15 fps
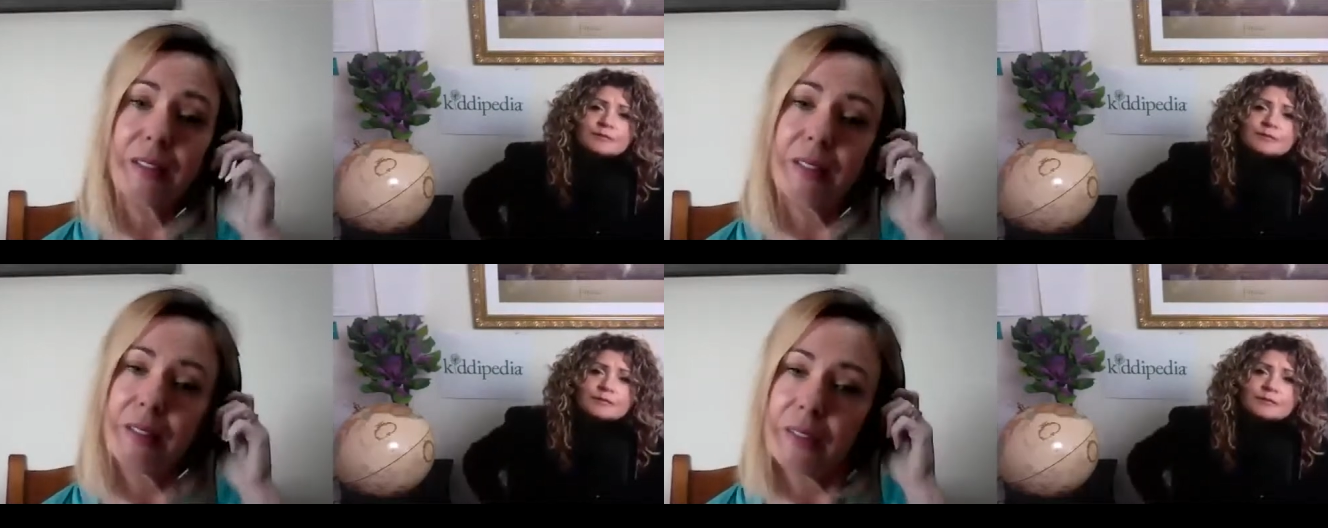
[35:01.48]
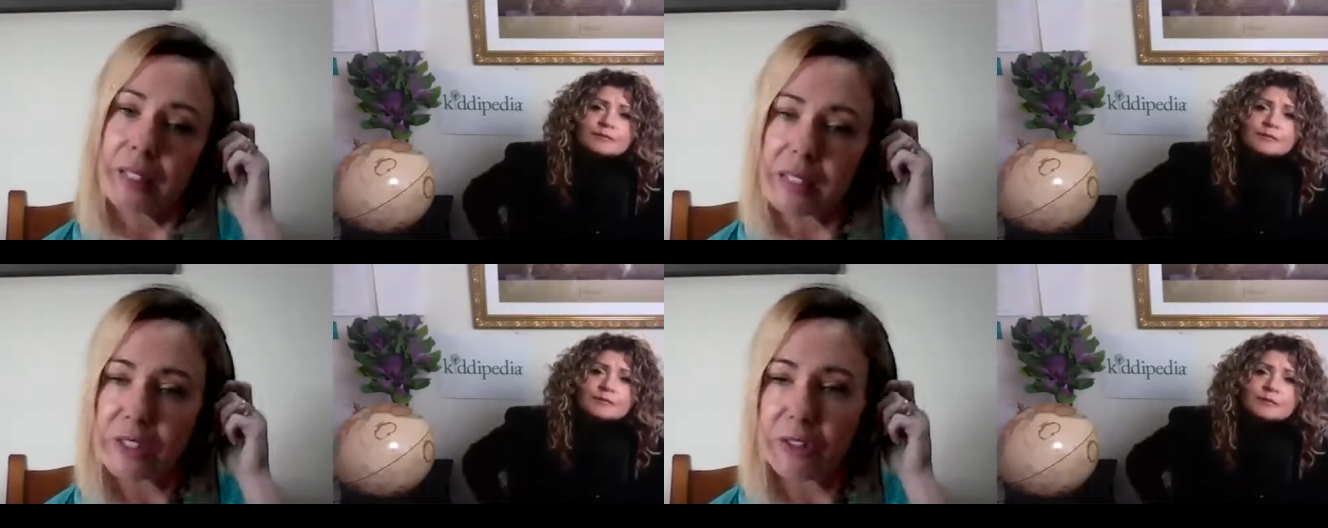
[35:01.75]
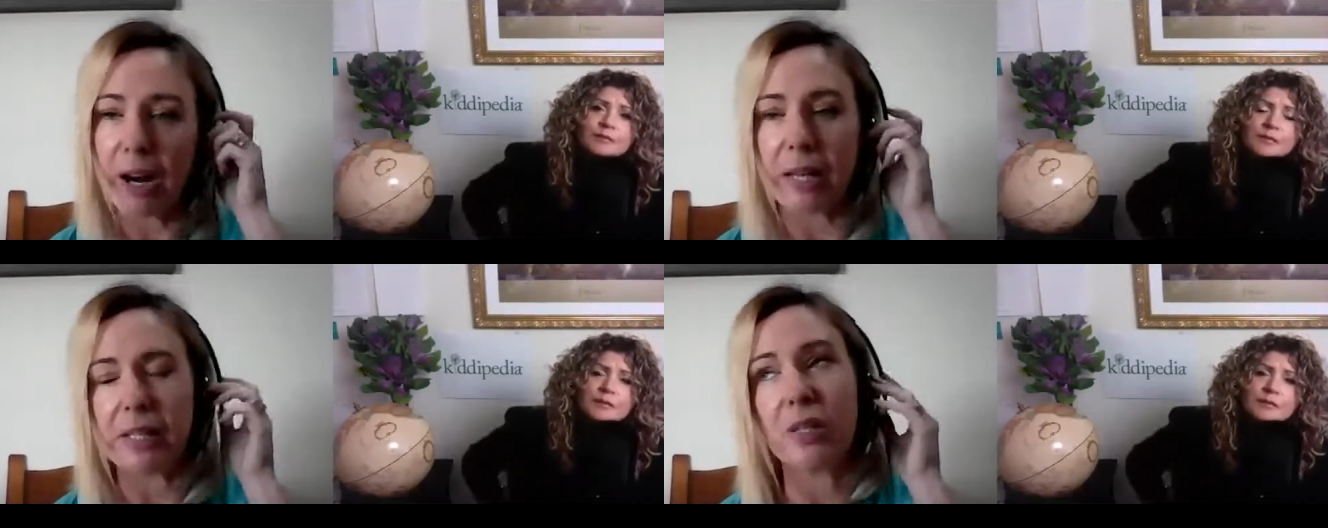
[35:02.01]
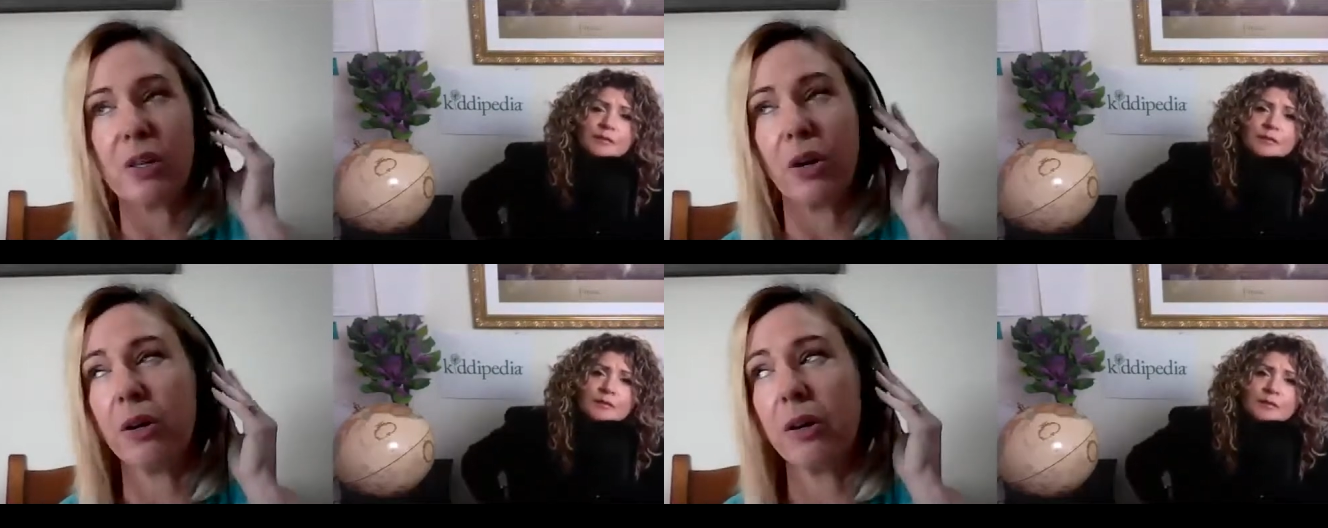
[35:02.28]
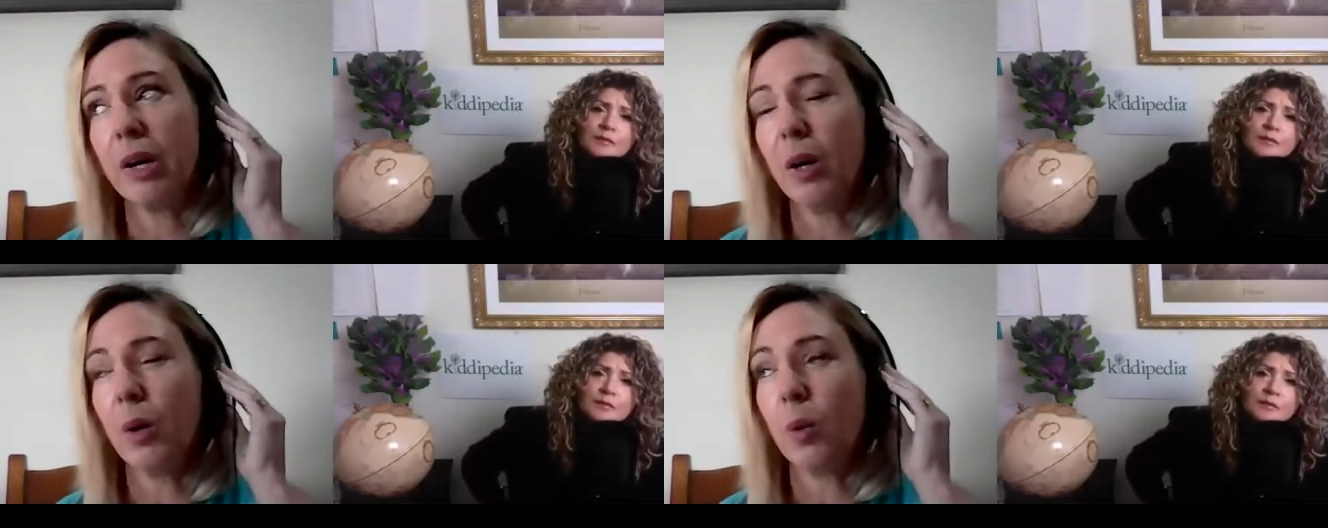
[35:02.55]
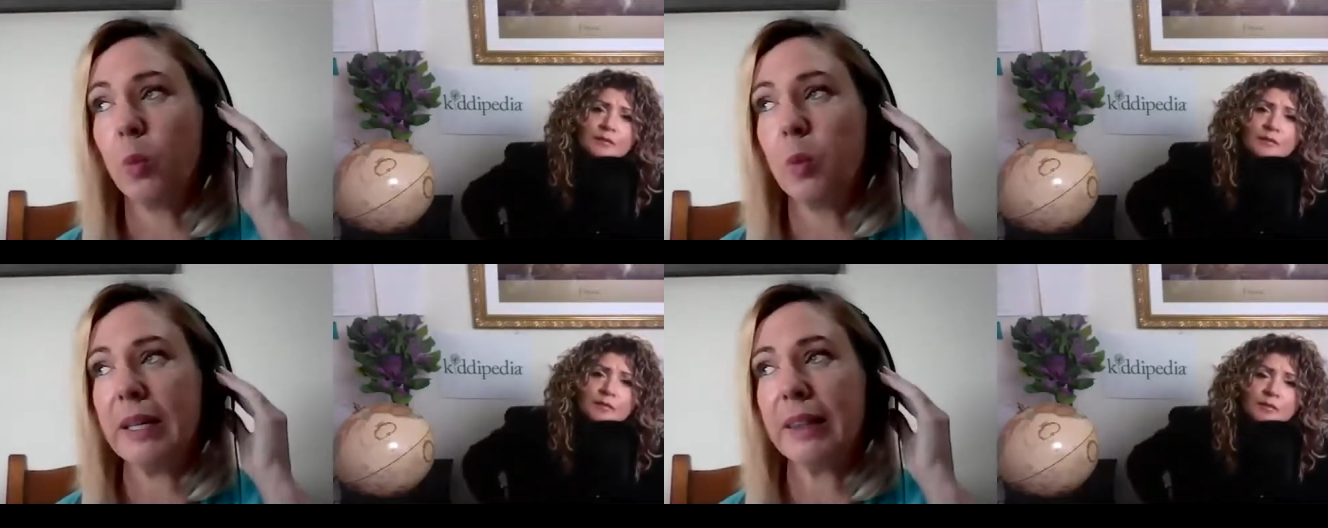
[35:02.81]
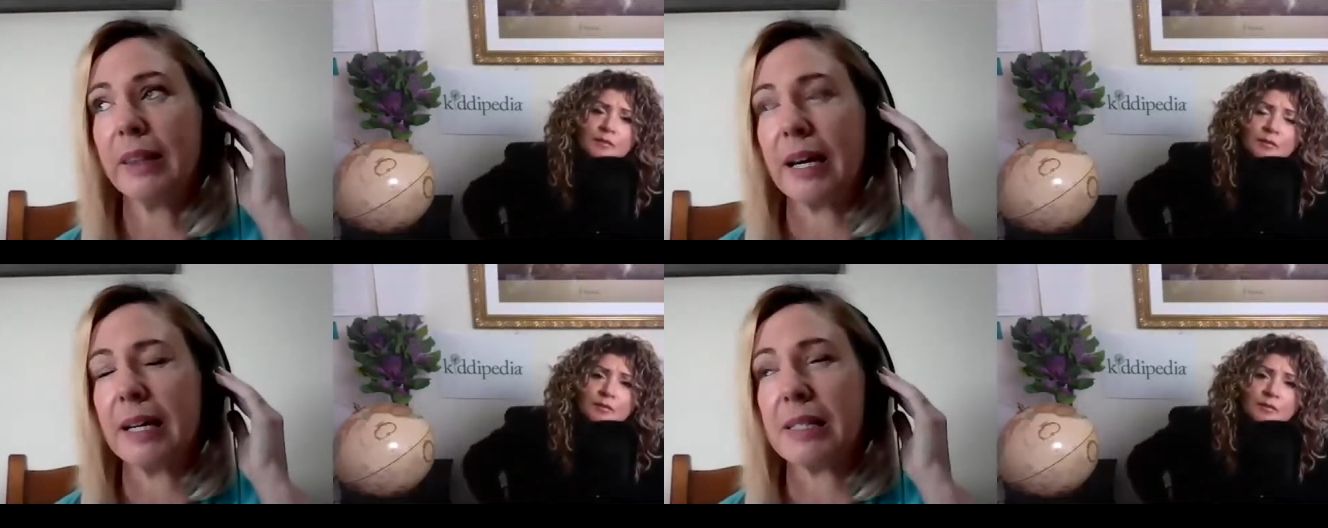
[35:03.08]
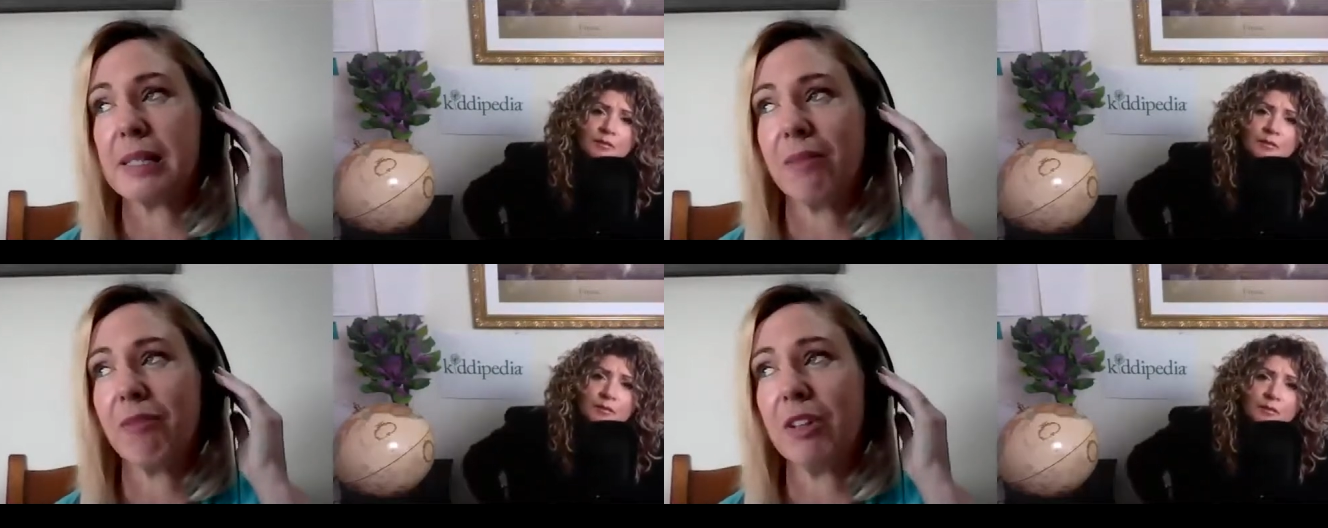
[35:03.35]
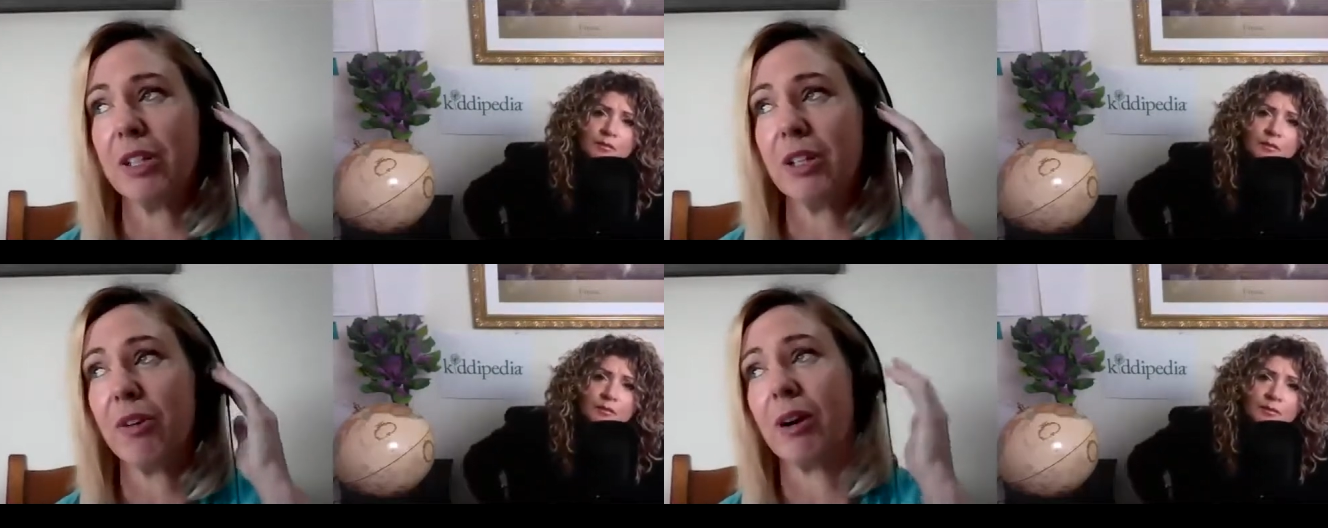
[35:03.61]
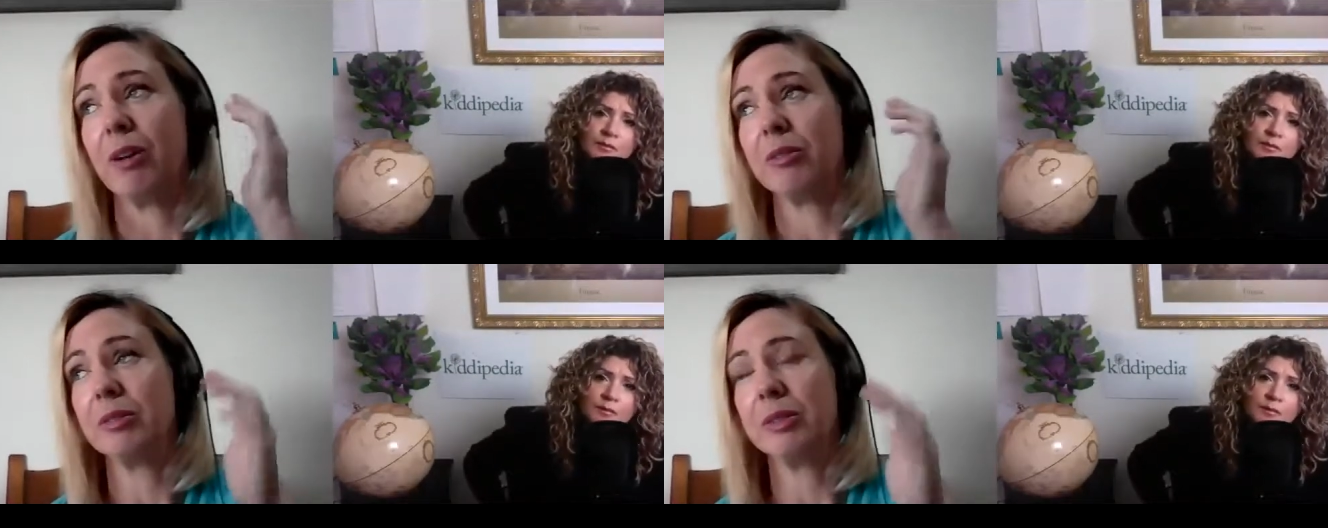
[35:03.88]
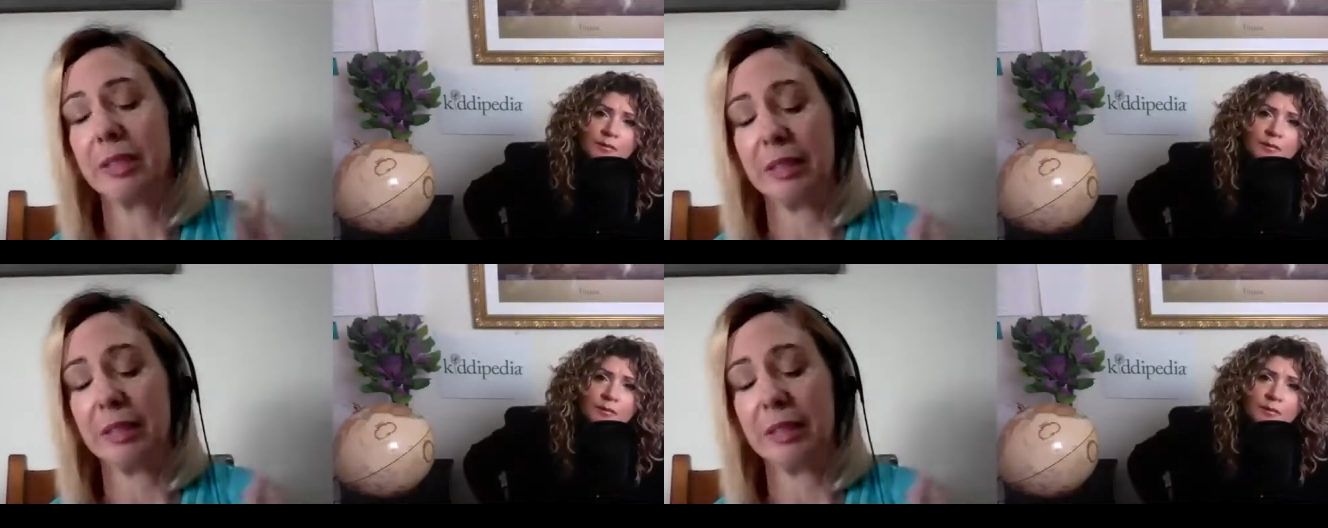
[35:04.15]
Speaker 1: That's right. So, with that seven year old,